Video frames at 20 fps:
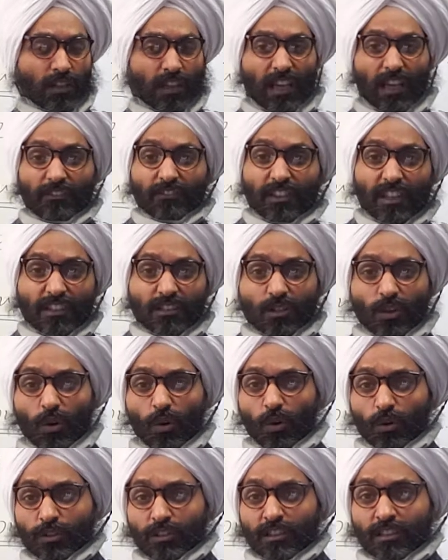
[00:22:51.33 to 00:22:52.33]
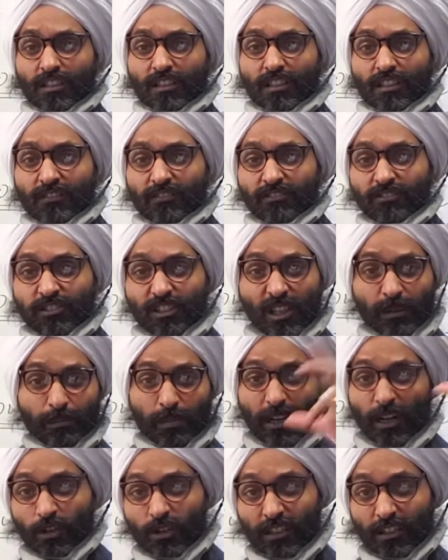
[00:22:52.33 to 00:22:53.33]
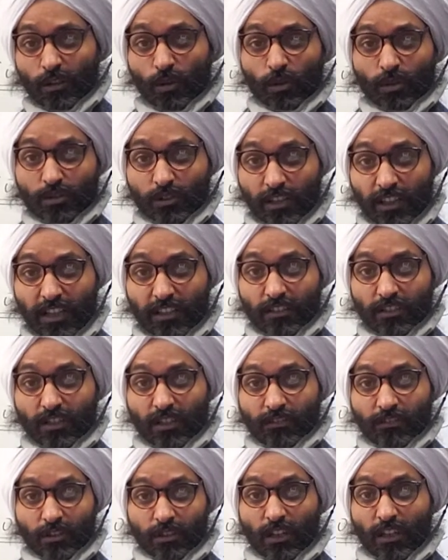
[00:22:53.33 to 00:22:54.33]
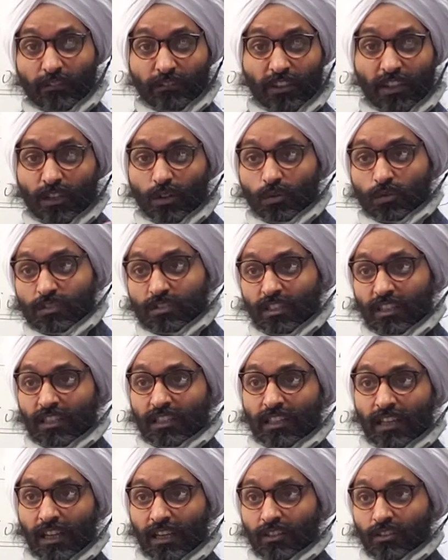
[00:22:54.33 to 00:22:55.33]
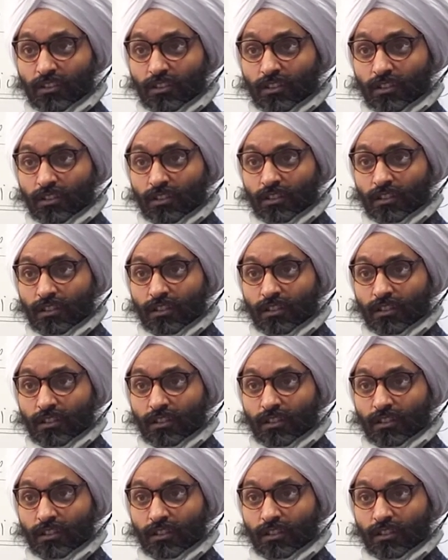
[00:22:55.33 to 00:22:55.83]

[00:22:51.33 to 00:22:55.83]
If they know you're gonna flip out and go crazy if they don't say yes,